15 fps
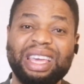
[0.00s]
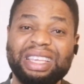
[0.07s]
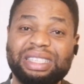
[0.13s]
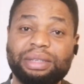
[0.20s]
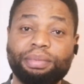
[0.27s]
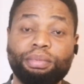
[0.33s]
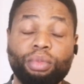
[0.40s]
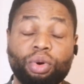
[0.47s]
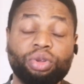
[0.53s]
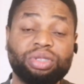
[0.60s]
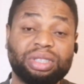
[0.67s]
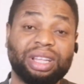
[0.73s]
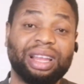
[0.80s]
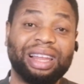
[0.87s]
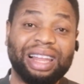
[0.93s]
is
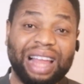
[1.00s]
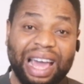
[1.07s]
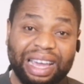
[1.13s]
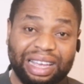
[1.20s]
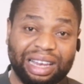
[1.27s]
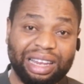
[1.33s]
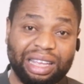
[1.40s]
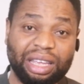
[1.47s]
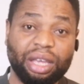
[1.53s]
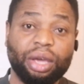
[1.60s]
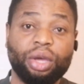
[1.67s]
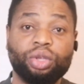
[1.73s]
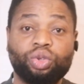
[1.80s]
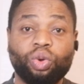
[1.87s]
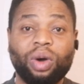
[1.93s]
most
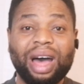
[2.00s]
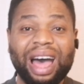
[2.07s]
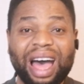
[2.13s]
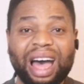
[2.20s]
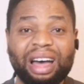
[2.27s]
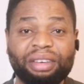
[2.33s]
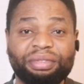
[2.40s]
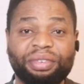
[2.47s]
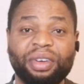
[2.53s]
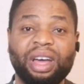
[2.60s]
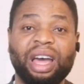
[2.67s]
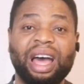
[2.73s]
likely to have